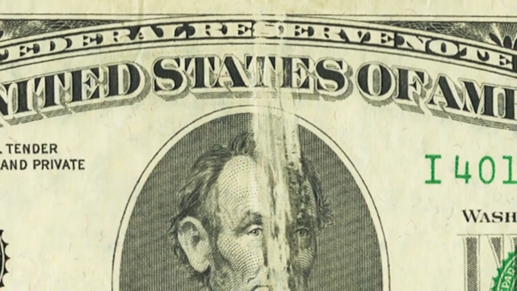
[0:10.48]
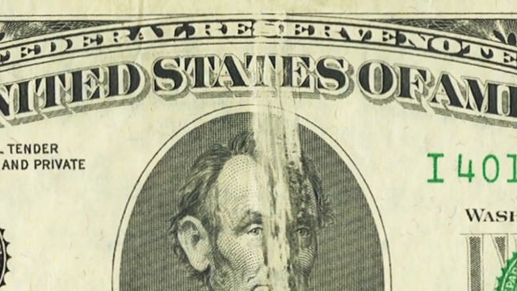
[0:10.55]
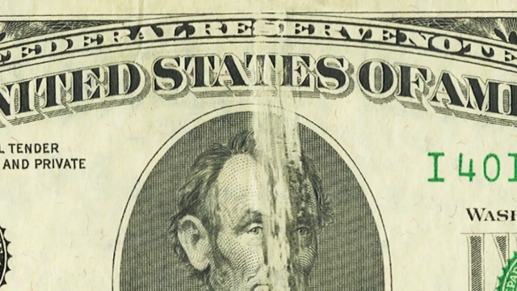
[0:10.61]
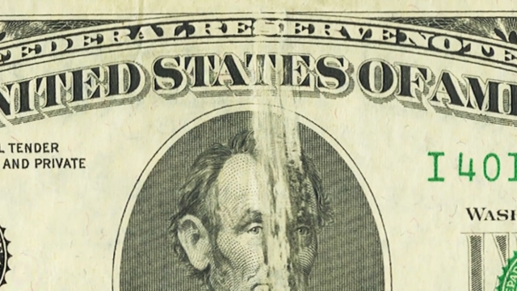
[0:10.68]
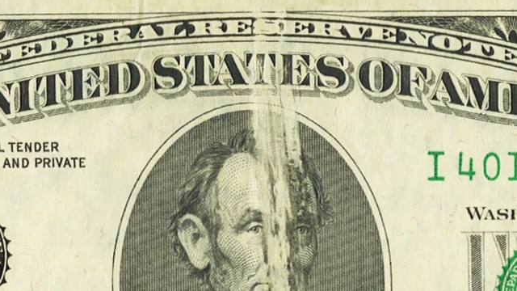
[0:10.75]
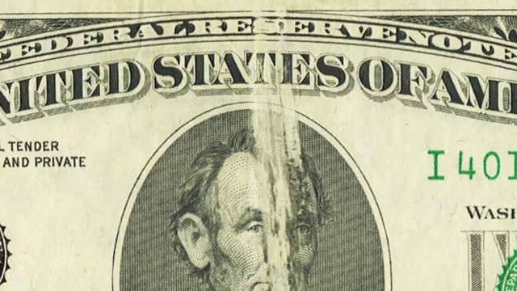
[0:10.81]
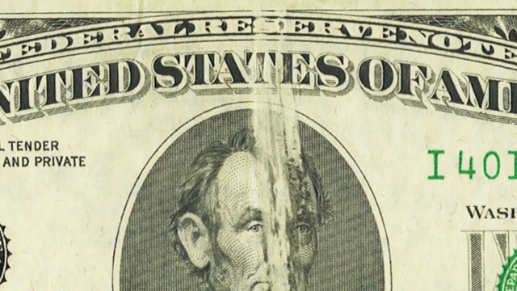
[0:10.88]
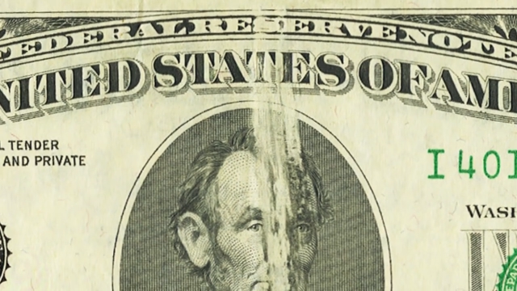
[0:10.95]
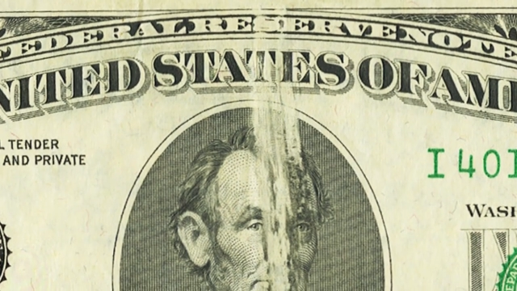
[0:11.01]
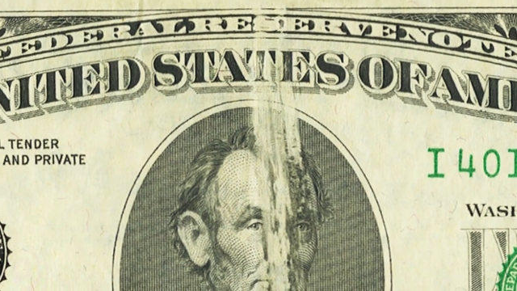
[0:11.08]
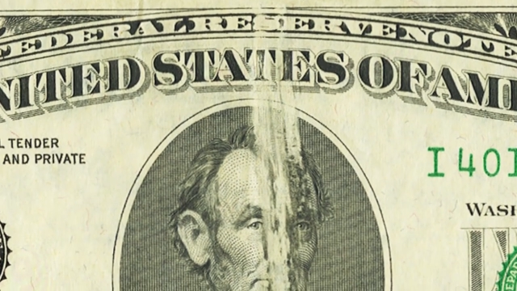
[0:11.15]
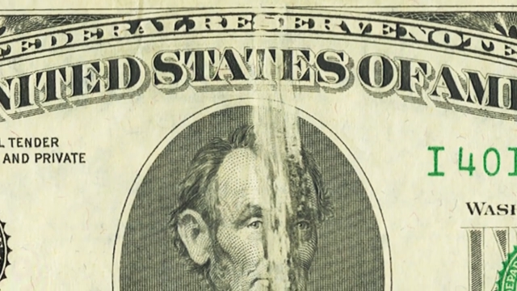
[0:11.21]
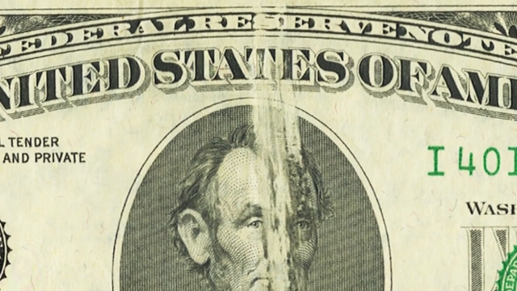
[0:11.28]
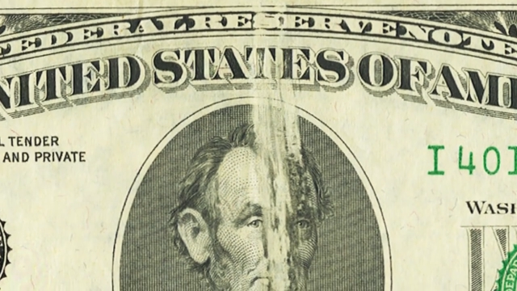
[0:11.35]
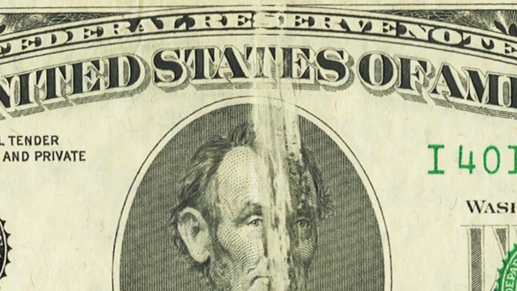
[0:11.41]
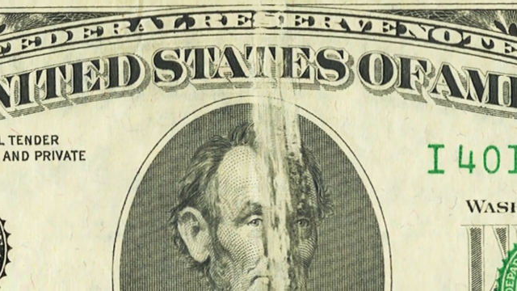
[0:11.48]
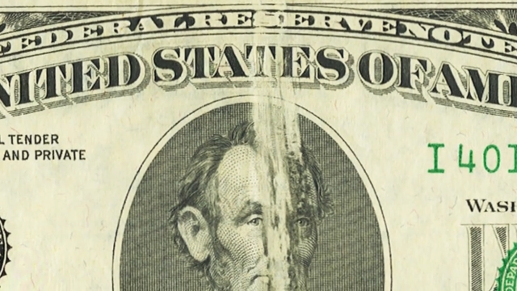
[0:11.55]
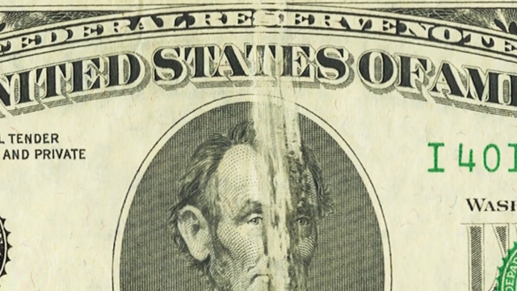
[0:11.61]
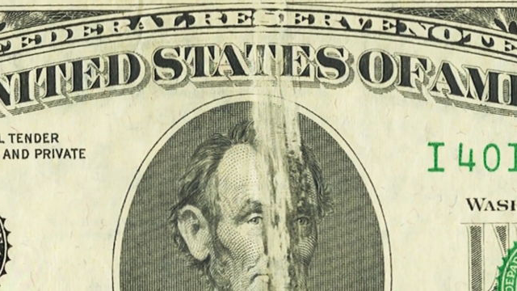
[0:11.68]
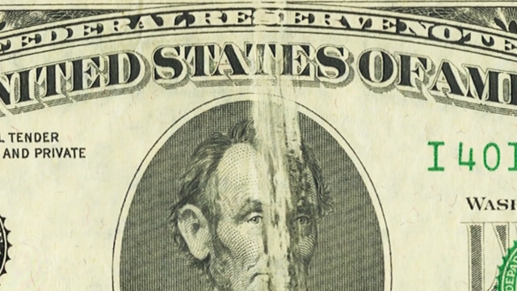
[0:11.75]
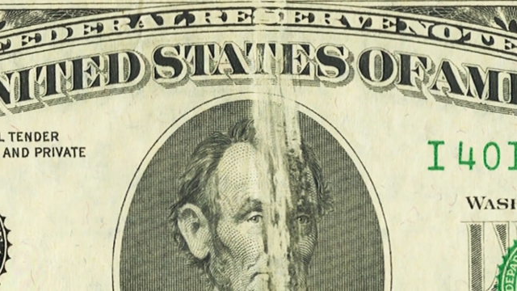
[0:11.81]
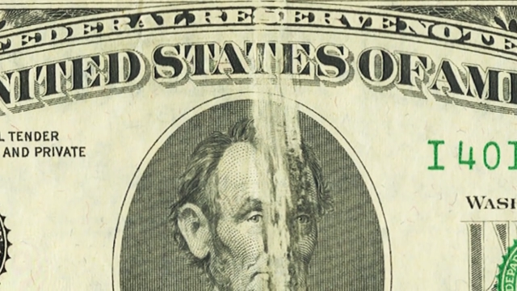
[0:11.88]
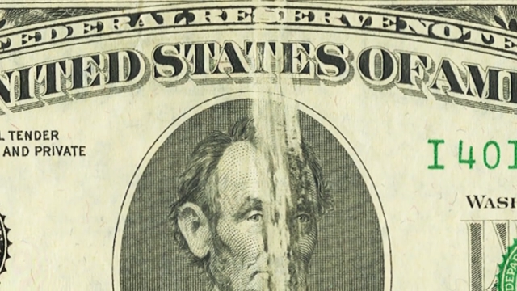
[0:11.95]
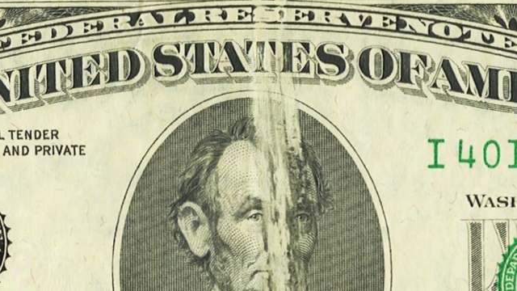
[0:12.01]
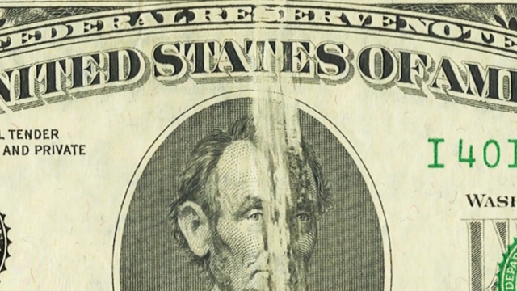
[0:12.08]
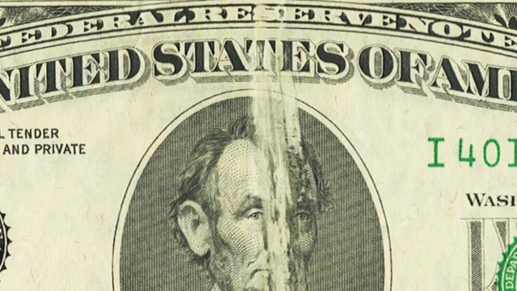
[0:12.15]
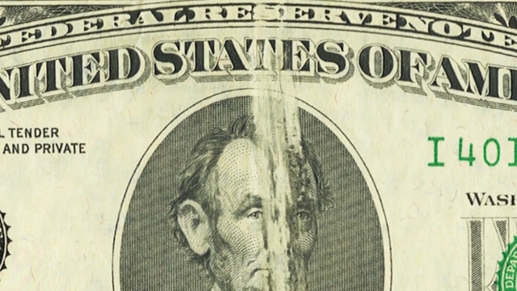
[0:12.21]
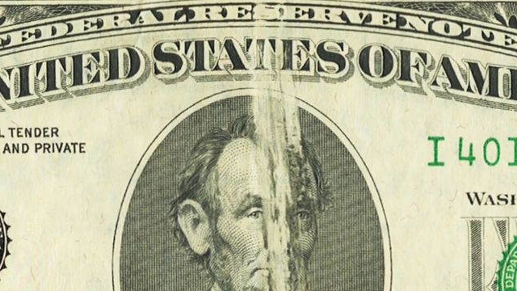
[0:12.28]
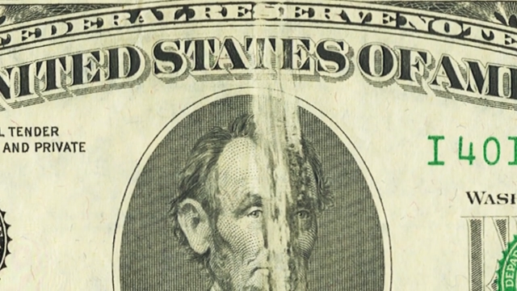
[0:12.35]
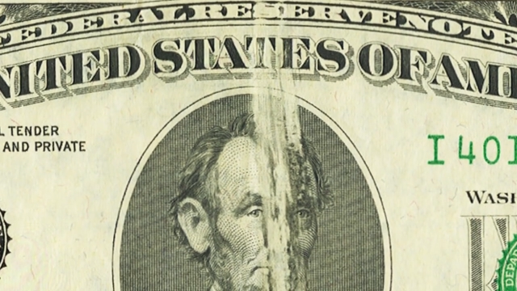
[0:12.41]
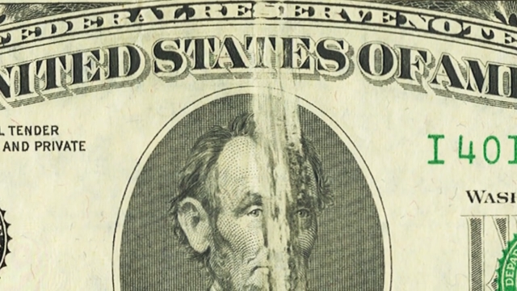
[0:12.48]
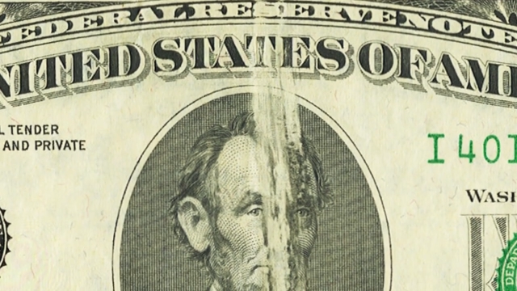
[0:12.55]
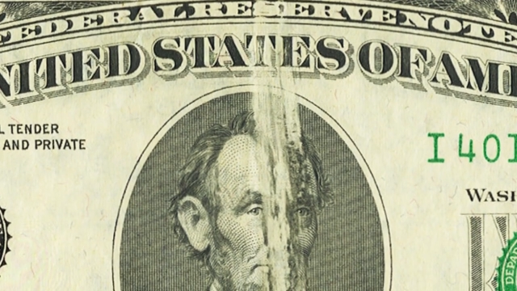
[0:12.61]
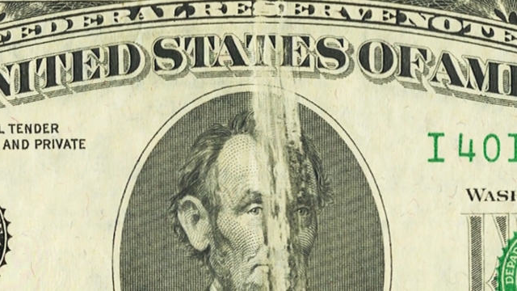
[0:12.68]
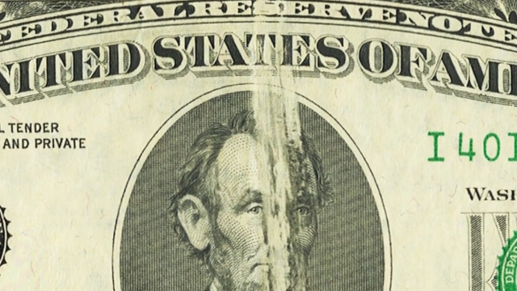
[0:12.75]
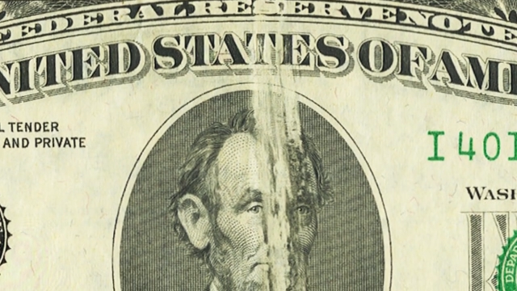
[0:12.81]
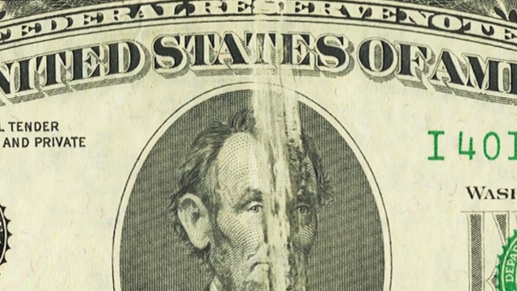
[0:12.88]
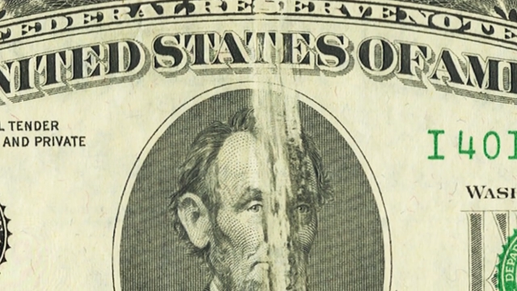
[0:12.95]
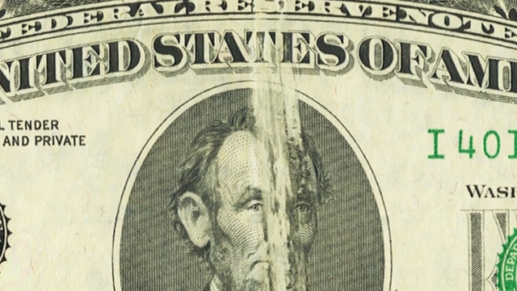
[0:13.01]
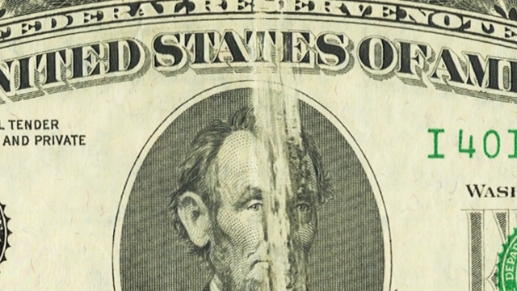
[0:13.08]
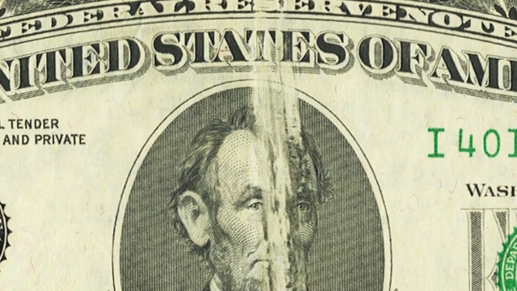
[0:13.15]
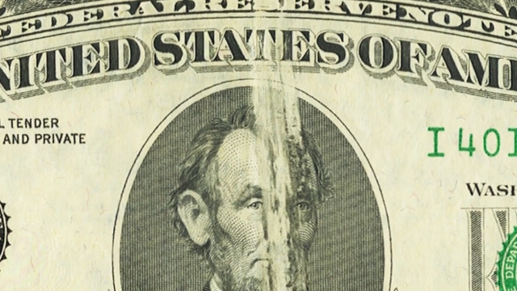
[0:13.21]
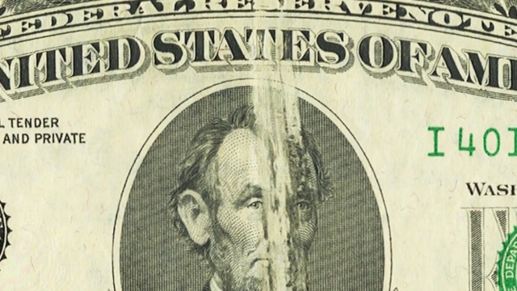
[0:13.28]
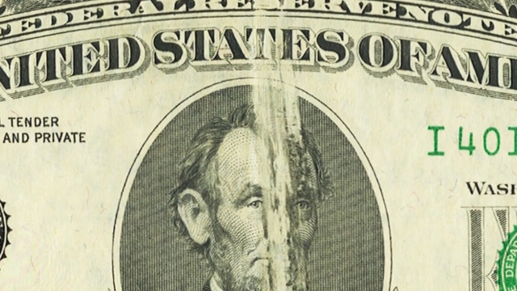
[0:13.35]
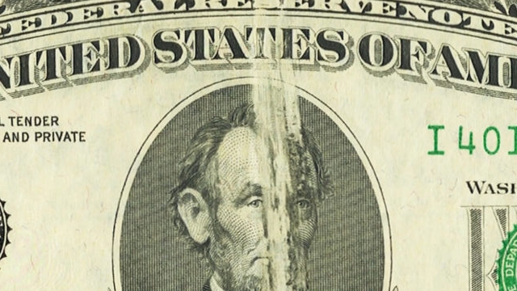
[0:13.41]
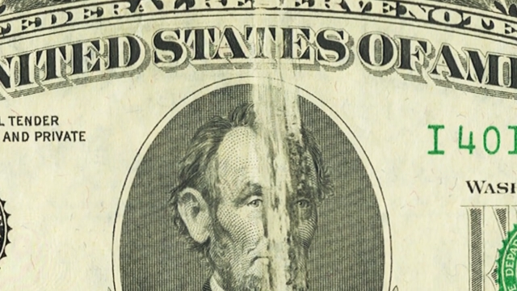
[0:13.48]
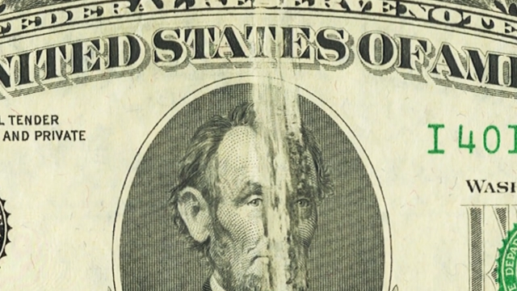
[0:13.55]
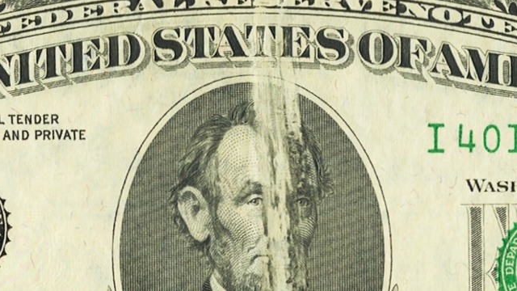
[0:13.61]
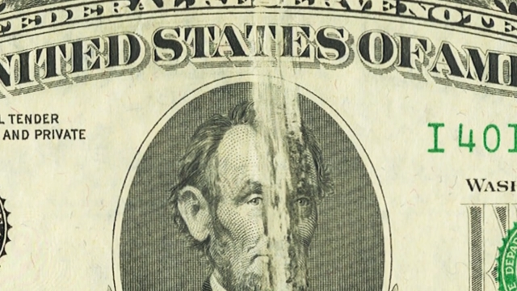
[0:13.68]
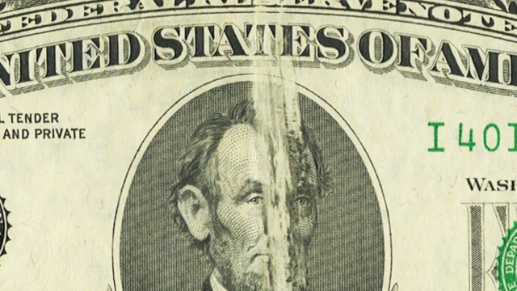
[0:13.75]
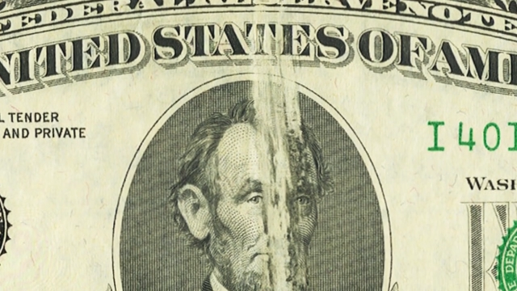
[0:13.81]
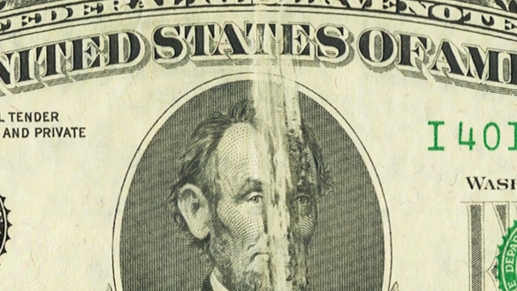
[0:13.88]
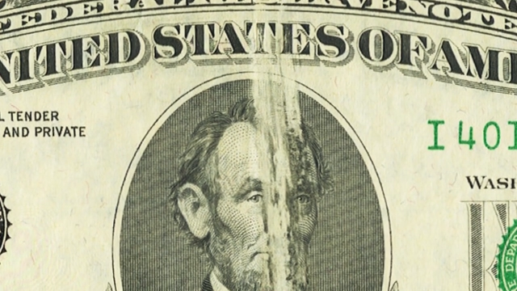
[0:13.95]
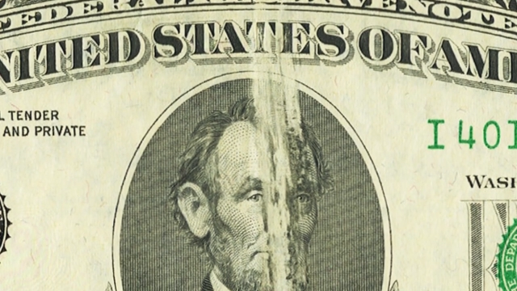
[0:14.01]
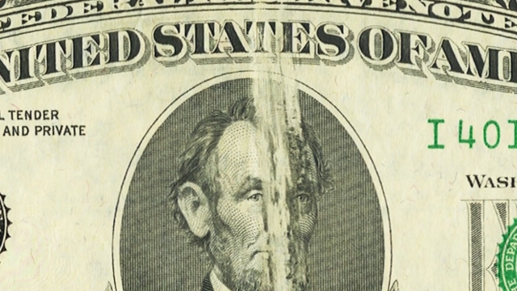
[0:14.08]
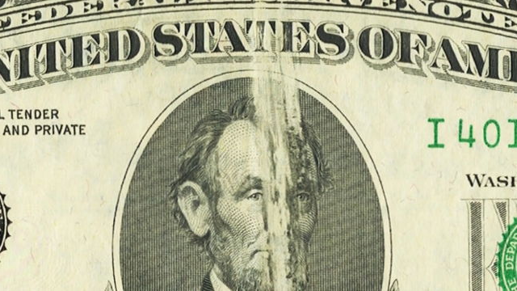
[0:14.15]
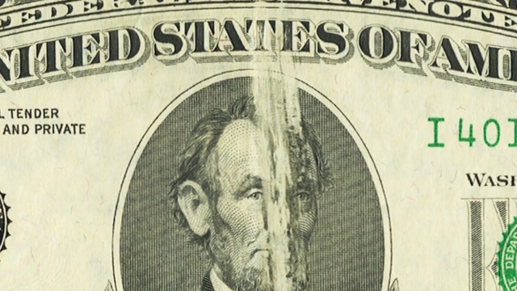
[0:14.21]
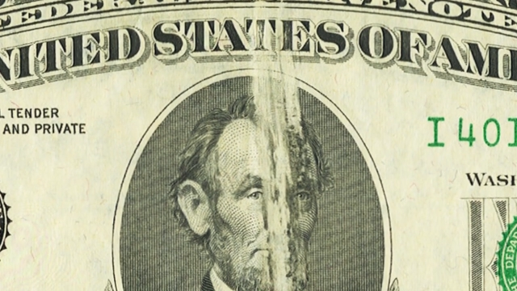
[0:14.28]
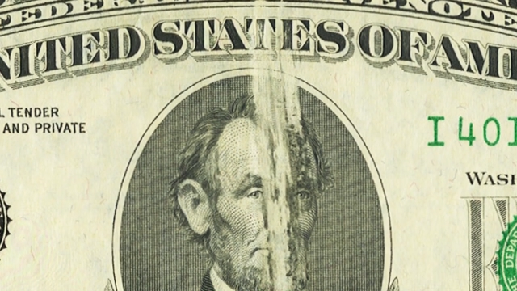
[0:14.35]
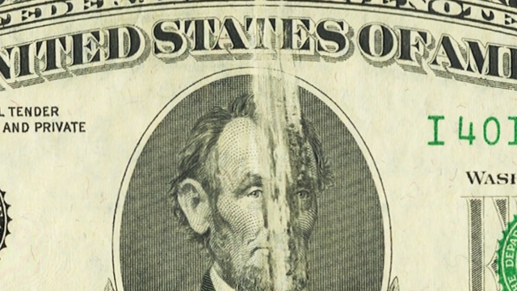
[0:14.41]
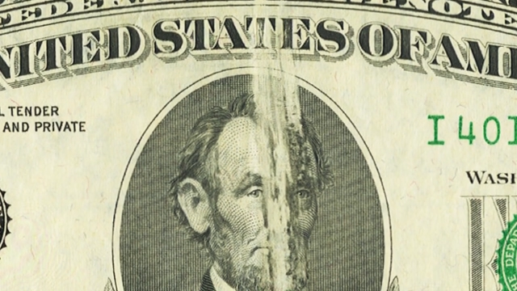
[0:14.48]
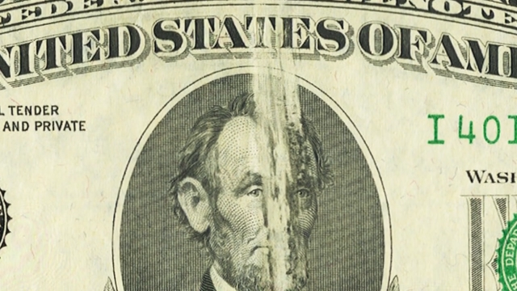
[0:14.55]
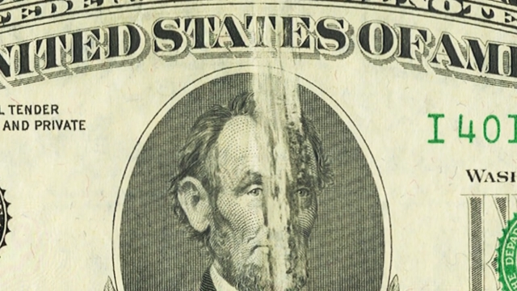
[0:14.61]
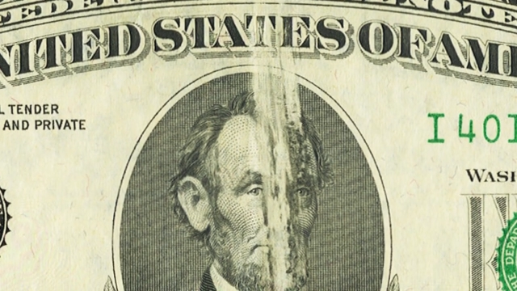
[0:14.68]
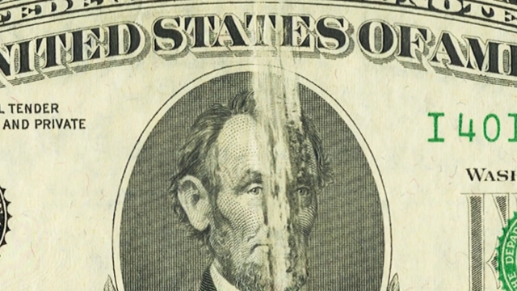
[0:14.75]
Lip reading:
(no speaker visible)